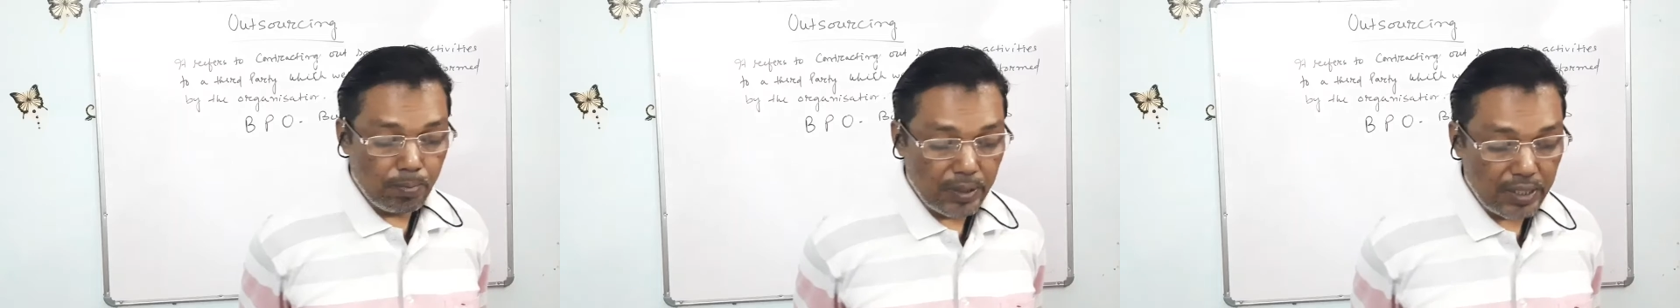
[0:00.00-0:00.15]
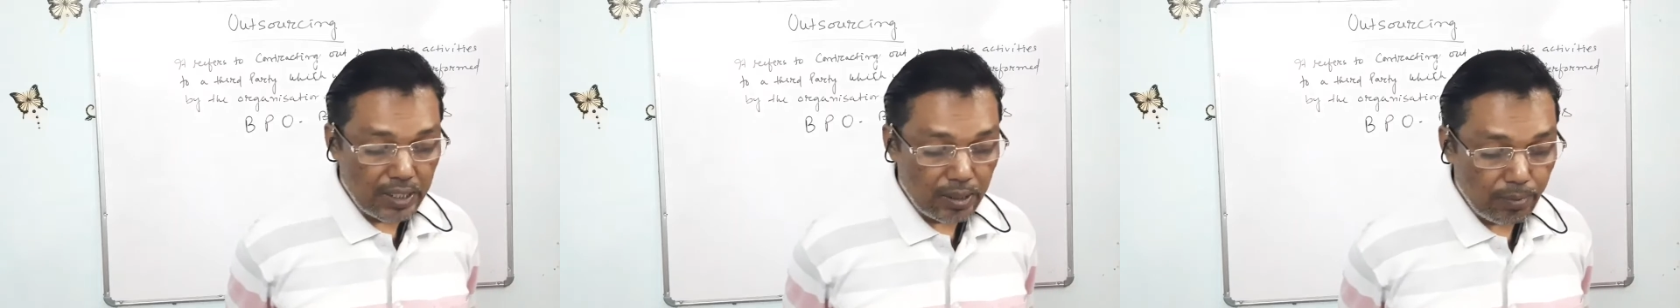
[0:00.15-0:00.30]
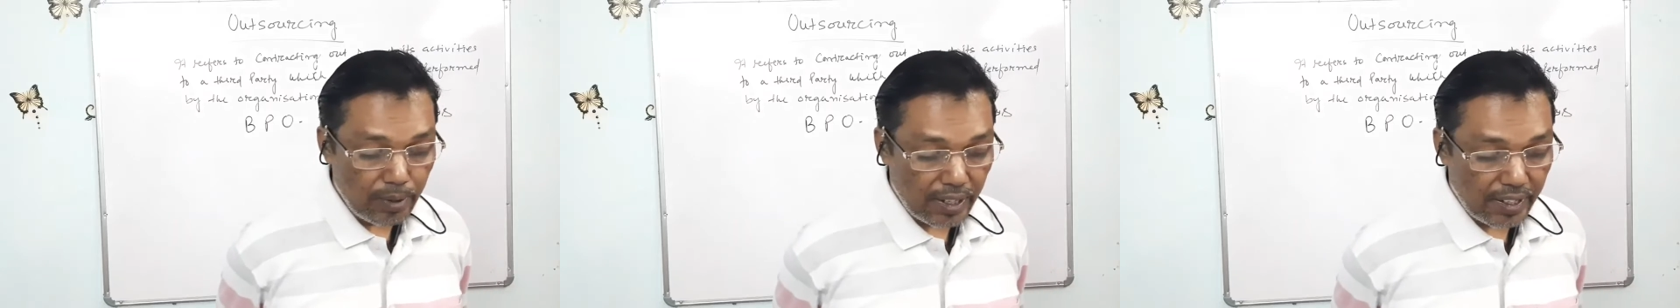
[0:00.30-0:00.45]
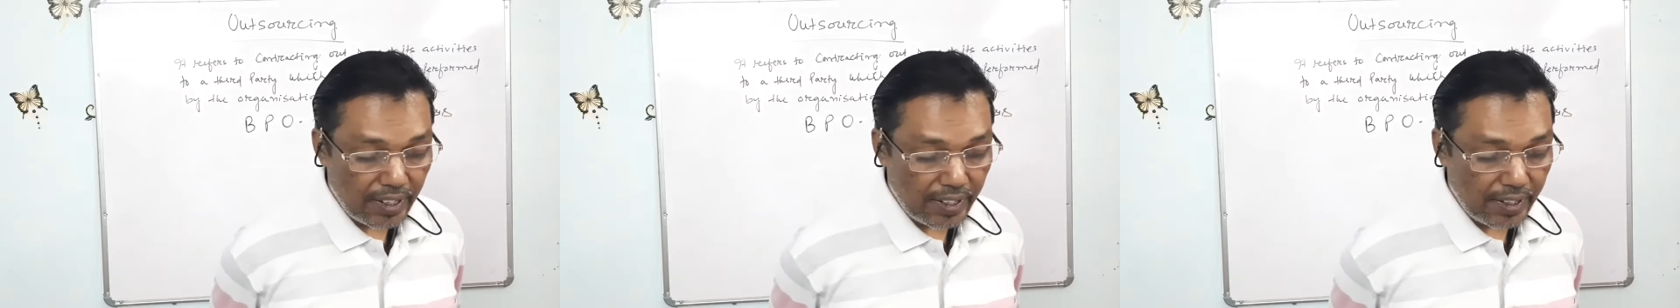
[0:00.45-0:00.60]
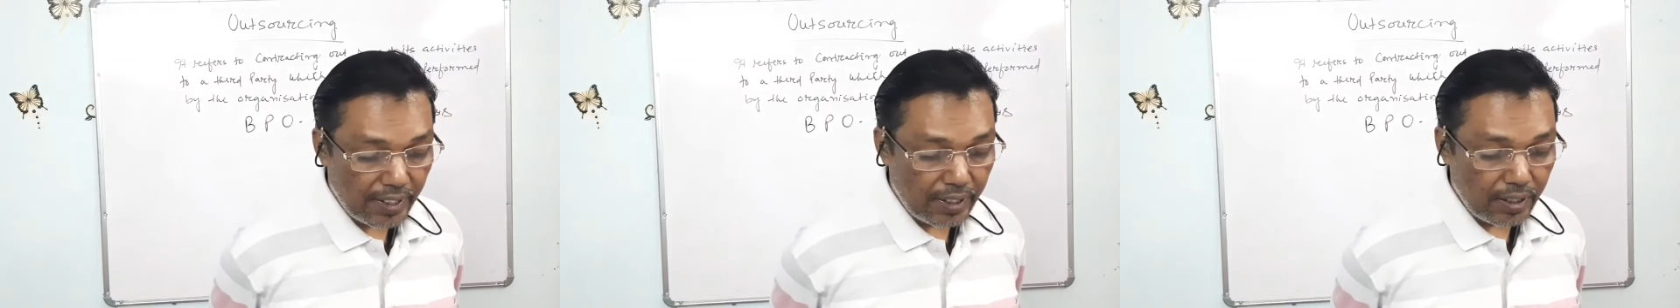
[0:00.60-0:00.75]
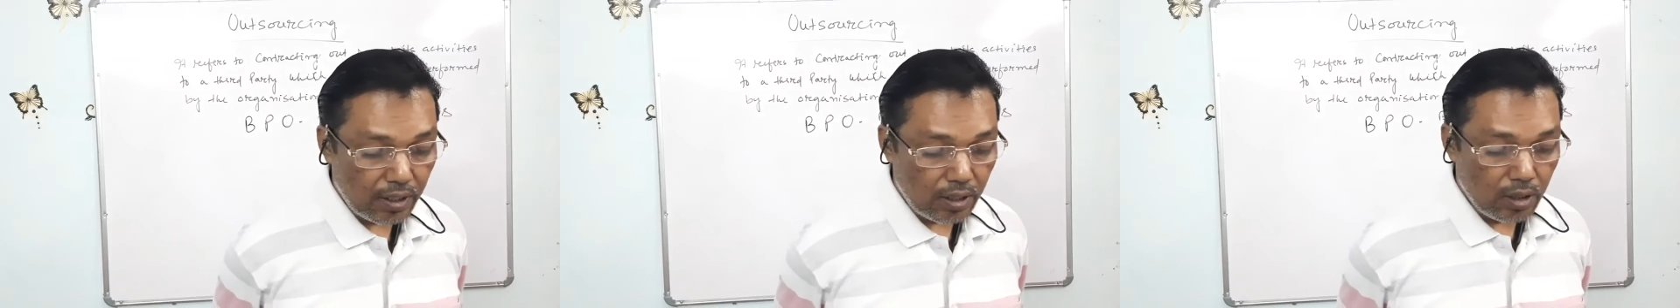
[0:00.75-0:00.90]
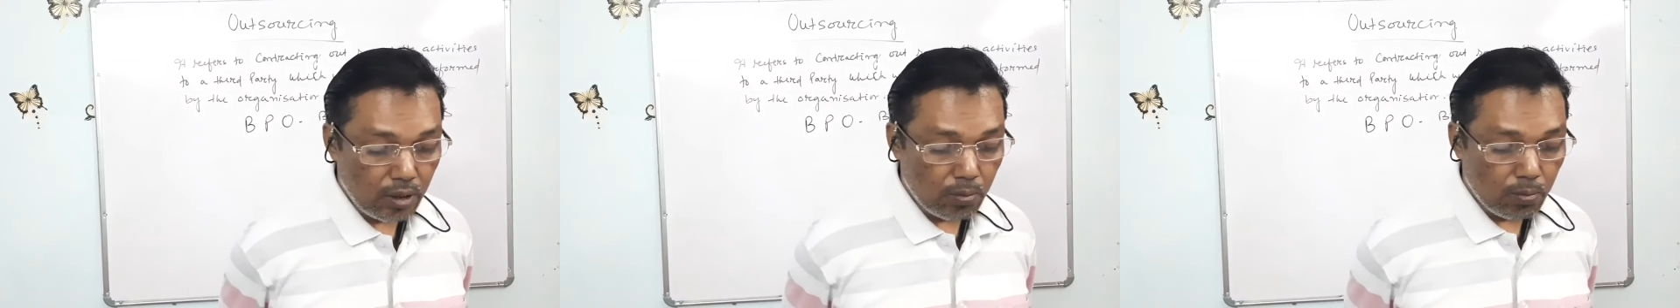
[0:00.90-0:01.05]
film
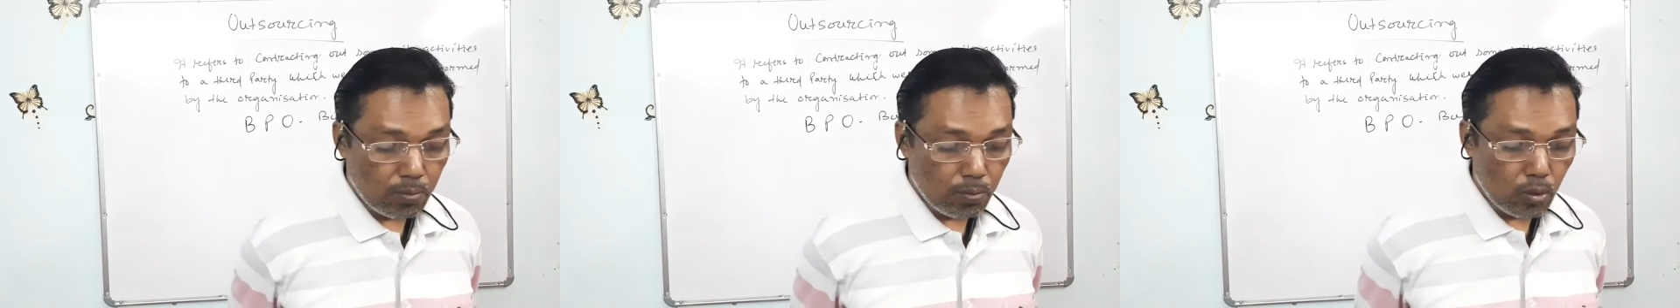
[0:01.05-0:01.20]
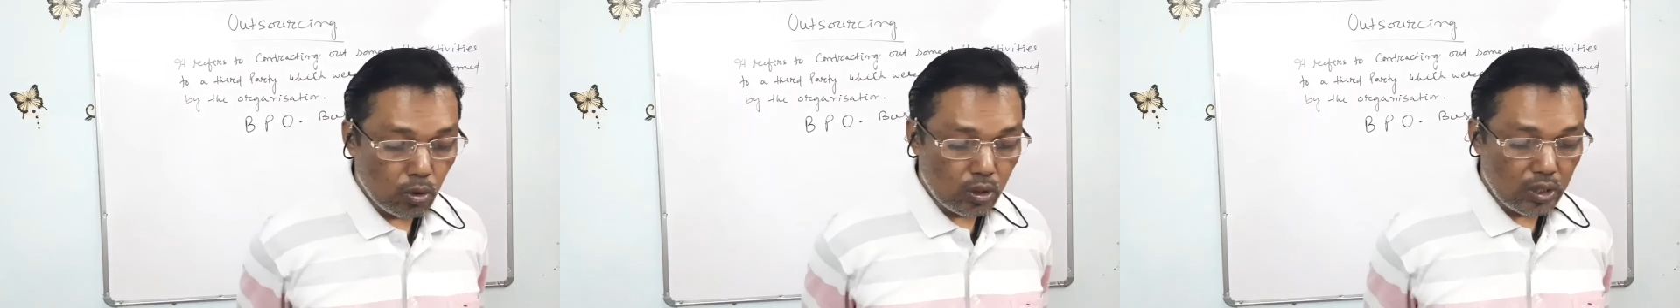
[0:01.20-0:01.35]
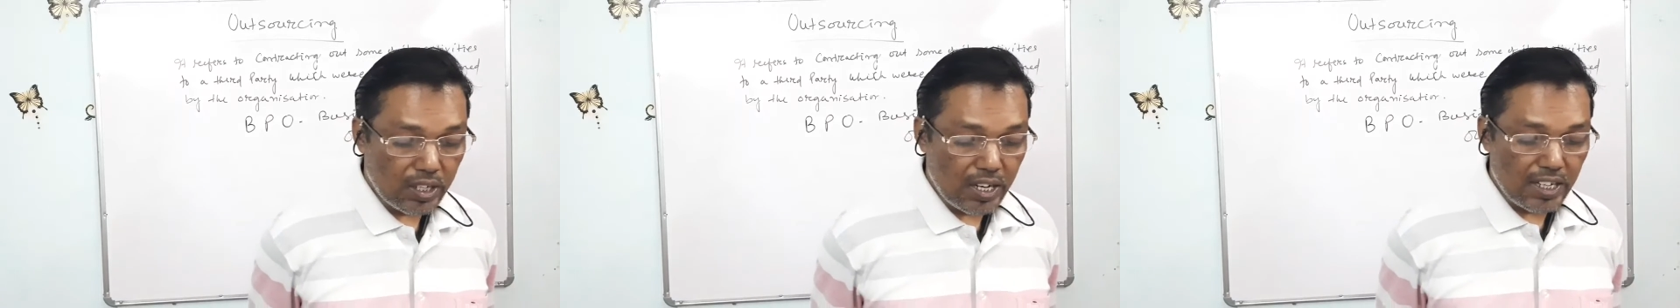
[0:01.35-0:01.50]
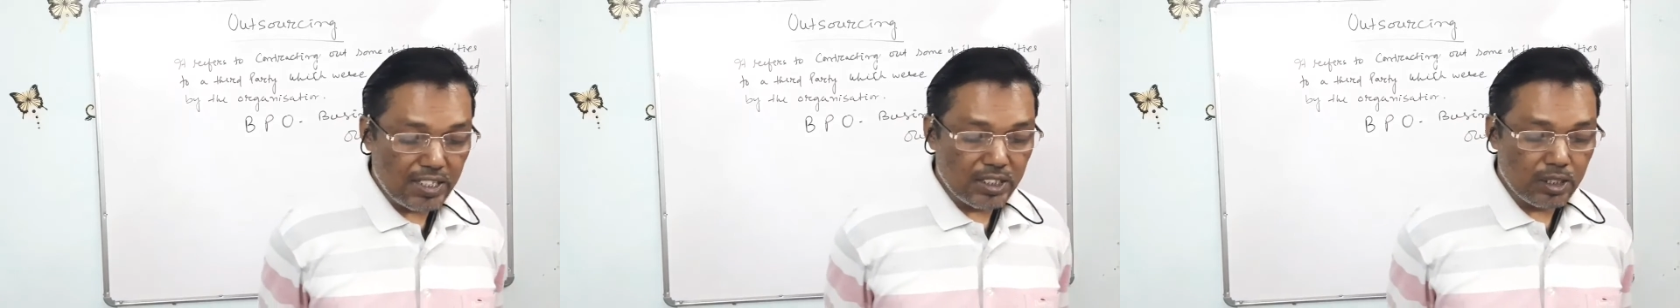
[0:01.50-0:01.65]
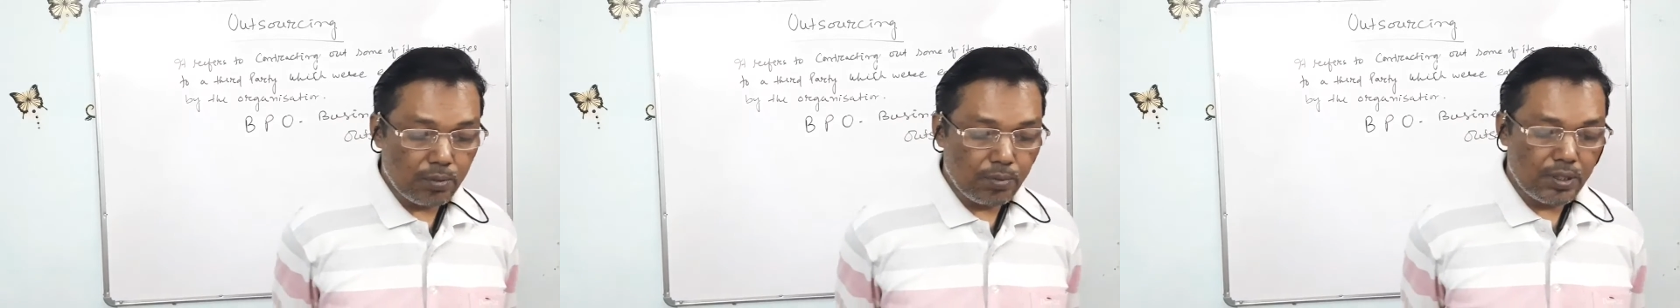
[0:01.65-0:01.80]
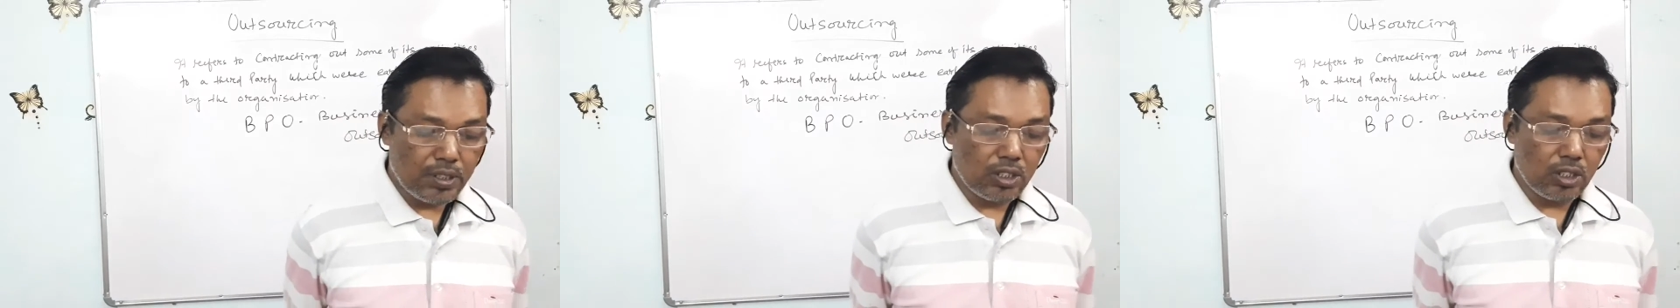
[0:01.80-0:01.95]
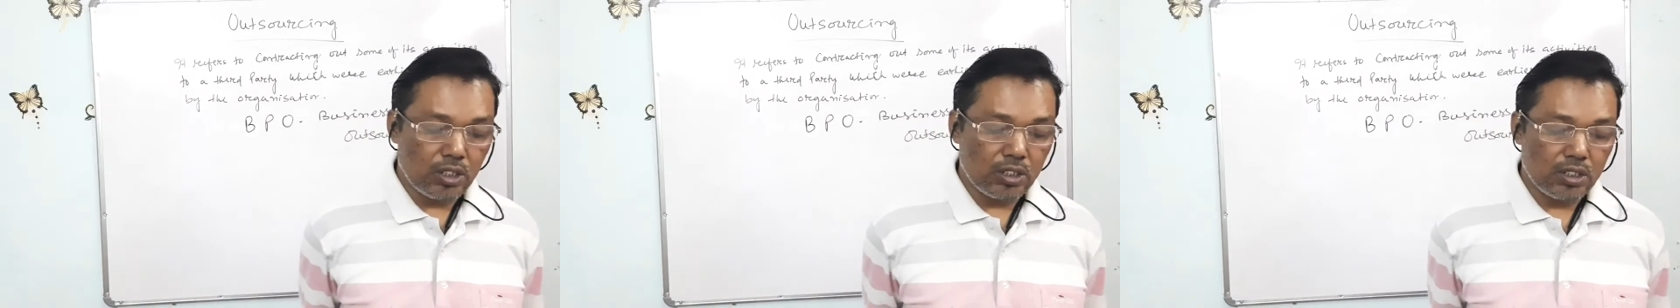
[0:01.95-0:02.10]
editing, book
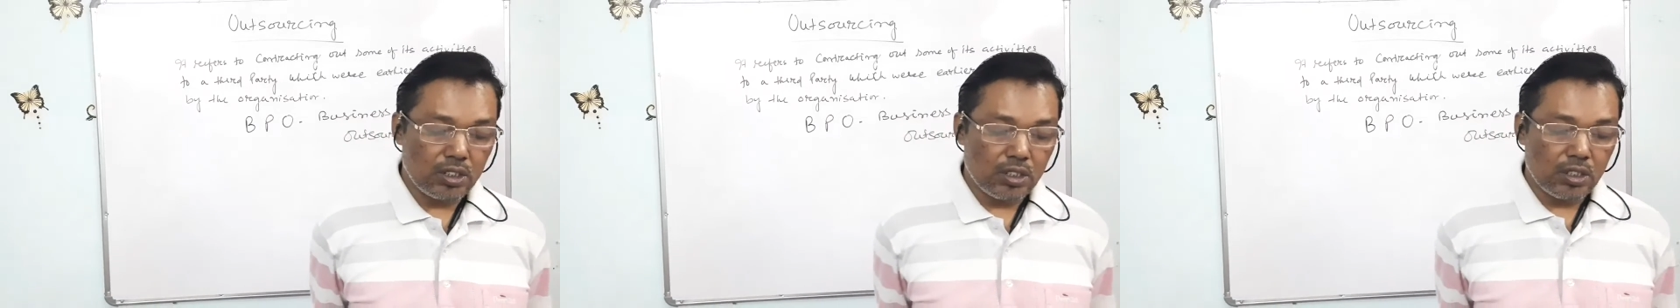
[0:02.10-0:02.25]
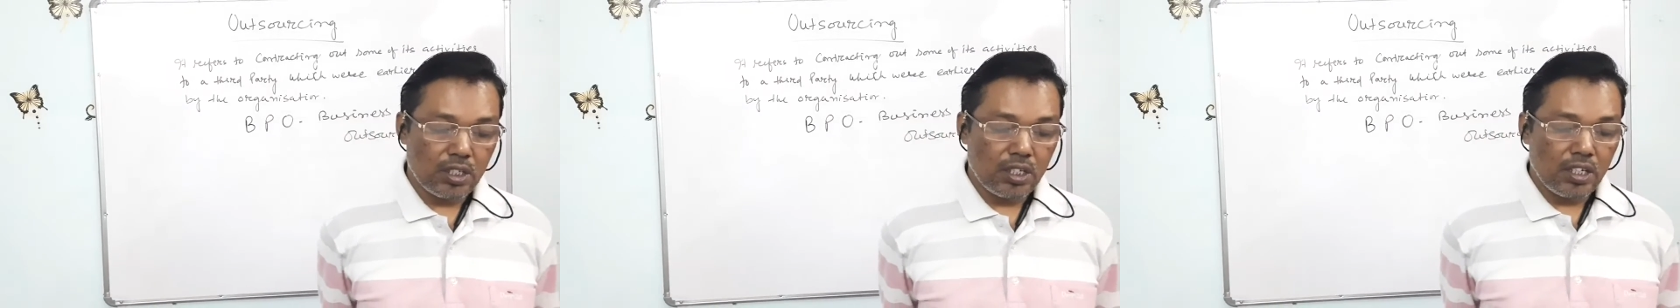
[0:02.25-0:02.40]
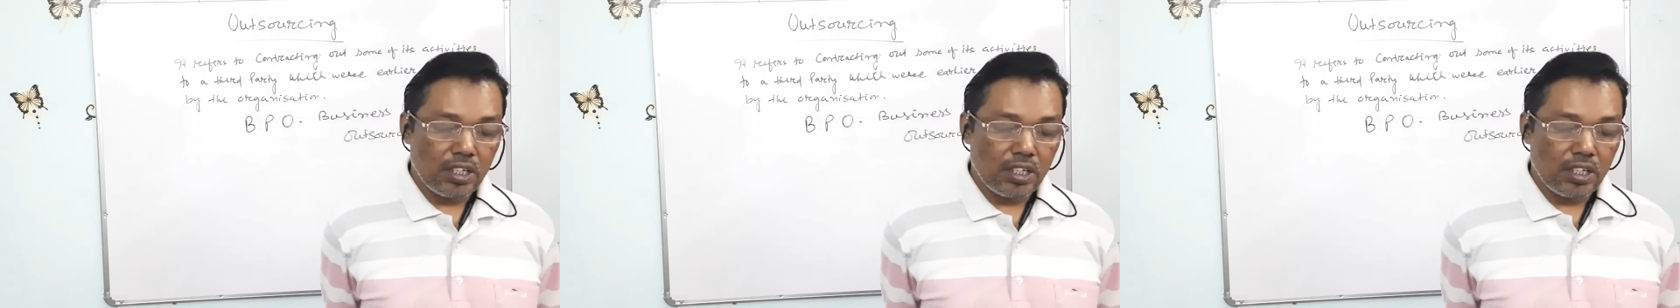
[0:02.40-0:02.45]
transcriptions,